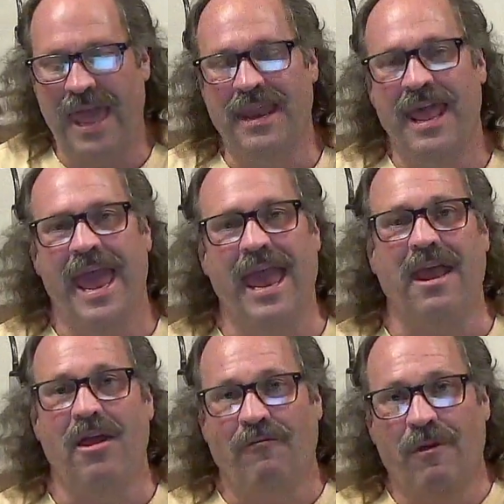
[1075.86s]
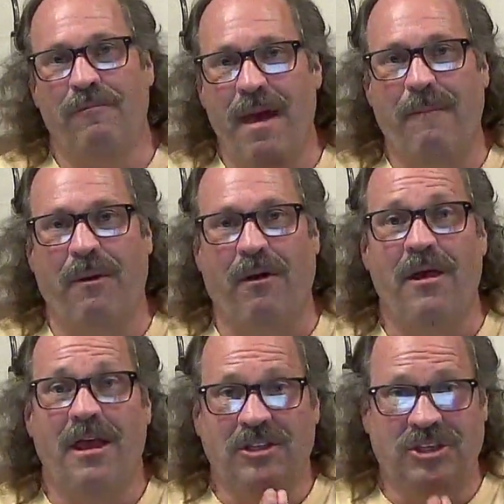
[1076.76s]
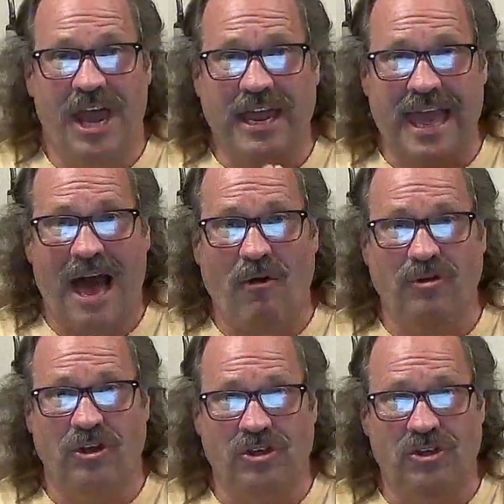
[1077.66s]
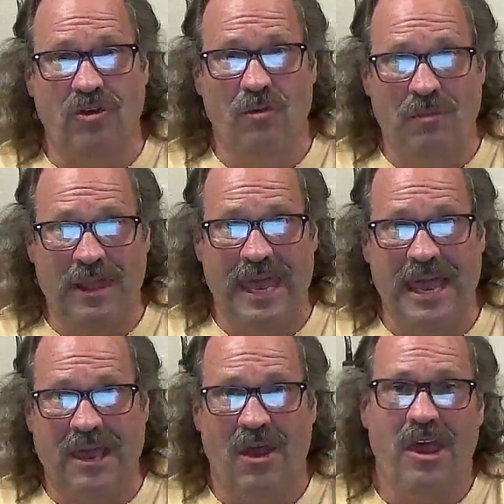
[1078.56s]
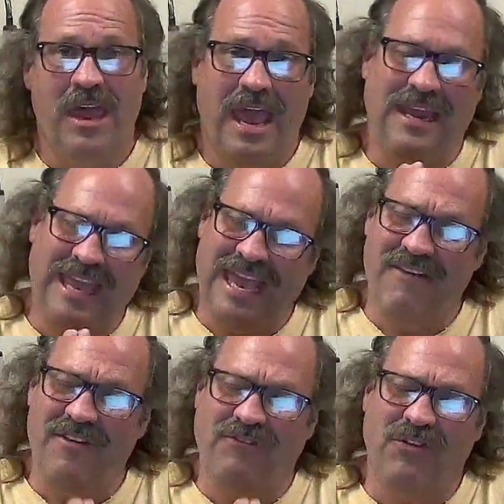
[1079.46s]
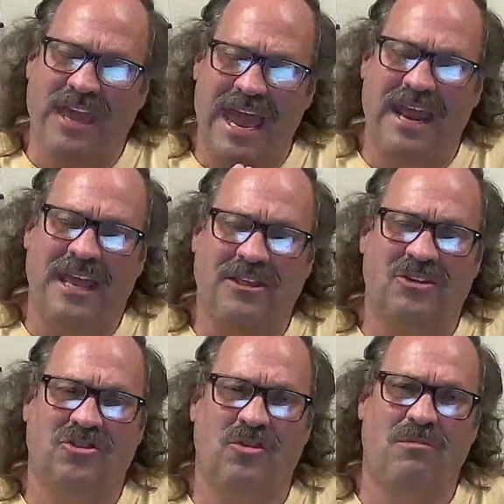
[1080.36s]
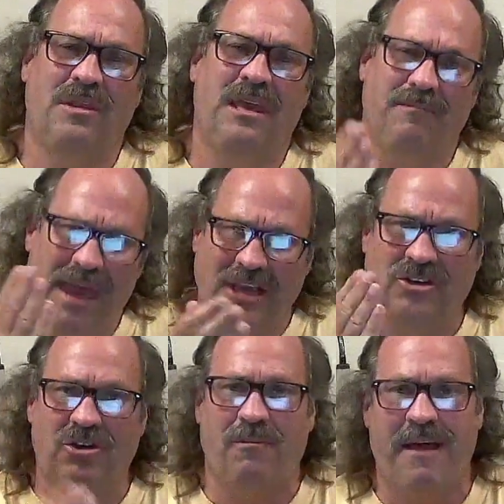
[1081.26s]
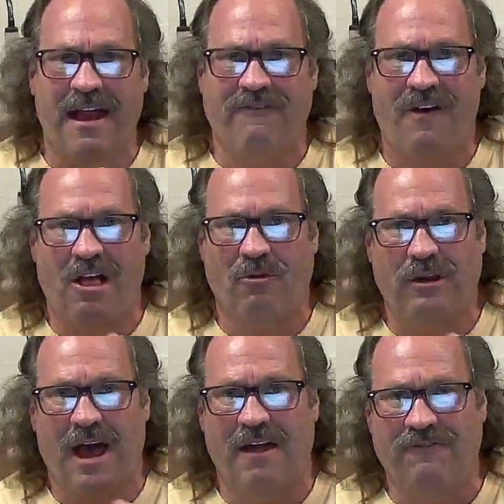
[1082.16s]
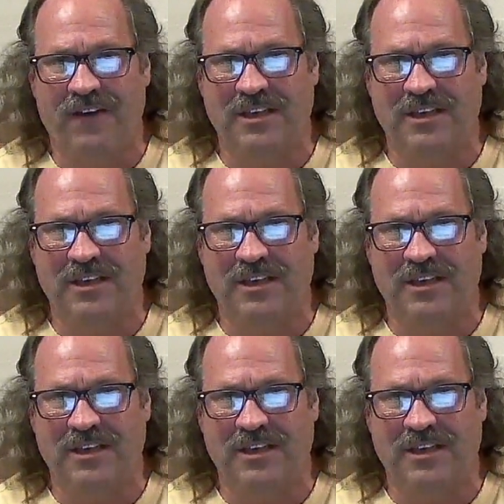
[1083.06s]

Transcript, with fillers: And hey, remember, check out the Zoom link. And even if you can't hit the Zoom link, make sure you're back following on